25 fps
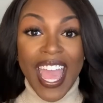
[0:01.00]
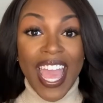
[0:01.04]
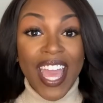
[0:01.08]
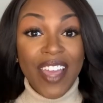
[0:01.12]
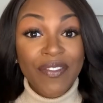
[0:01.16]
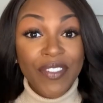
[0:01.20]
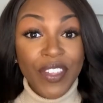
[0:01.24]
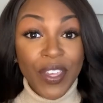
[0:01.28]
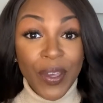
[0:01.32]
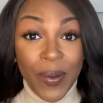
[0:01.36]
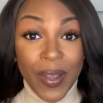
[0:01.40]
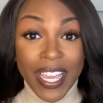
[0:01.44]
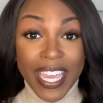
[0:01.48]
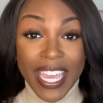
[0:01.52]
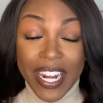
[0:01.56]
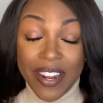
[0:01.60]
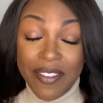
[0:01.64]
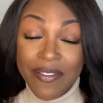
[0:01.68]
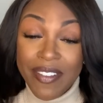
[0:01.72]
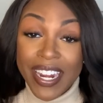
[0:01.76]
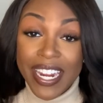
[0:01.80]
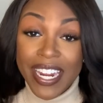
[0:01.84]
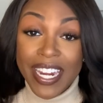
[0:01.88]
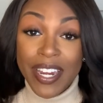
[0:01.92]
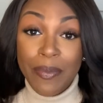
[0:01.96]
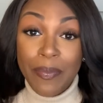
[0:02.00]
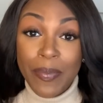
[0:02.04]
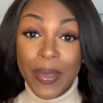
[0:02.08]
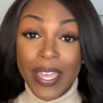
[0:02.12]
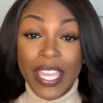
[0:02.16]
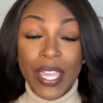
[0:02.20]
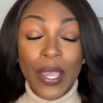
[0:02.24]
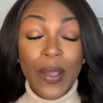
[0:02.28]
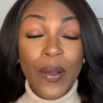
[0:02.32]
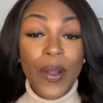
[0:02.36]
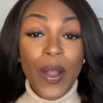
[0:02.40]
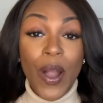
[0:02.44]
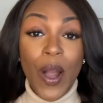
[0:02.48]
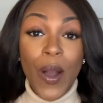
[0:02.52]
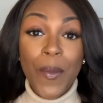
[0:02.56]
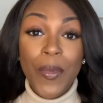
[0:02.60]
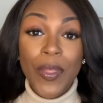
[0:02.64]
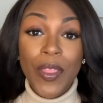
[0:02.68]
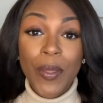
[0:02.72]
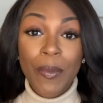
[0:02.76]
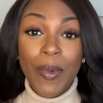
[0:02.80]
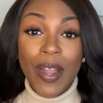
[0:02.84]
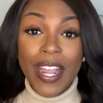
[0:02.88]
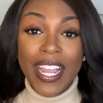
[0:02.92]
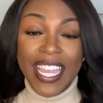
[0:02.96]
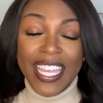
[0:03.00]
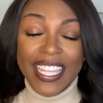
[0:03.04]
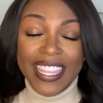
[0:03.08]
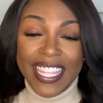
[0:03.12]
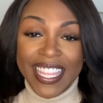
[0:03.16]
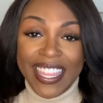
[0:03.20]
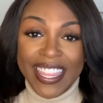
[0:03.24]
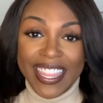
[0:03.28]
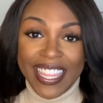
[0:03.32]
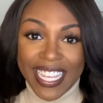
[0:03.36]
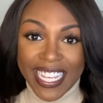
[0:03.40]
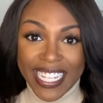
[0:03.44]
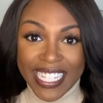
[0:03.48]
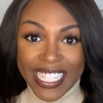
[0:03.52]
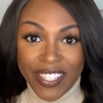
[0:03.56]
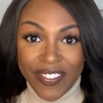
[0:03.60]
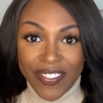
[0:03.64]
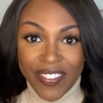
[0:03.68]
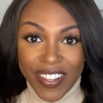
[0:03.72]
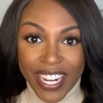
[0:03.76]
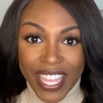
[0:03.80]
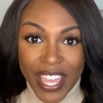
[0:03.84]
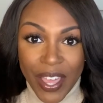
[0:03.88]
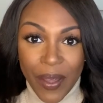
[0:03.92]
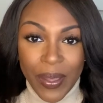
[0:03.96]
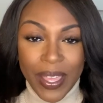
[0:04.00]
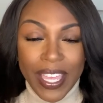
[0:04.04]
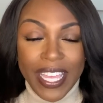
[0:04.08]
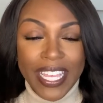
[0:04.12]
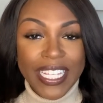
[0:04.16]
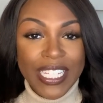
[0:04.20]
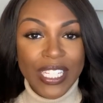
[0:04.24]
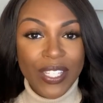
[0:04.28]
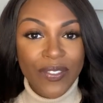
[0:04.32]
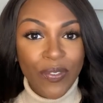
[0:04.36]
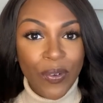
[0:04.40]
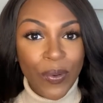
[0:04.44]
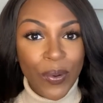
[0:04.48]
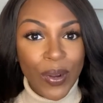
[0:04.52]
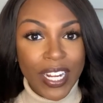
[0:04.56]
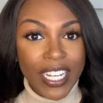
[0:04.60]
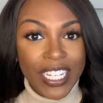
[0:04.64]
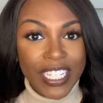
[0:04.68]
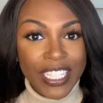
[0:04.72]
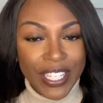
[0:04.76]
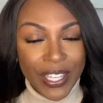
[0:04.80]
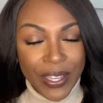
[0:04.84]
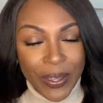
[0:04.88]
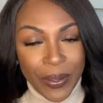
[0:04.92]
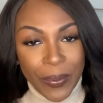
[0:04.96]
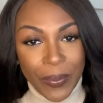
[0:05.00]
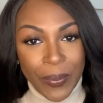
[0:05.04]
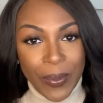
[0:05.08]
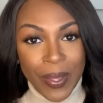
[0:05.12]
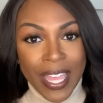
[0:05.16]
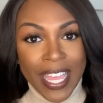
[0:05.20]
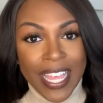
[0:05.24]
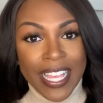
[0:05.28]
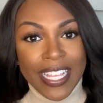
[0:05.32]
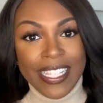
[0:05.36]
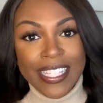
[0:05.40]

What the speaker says: If you are getting ready to put your home on the market, then this video is for you.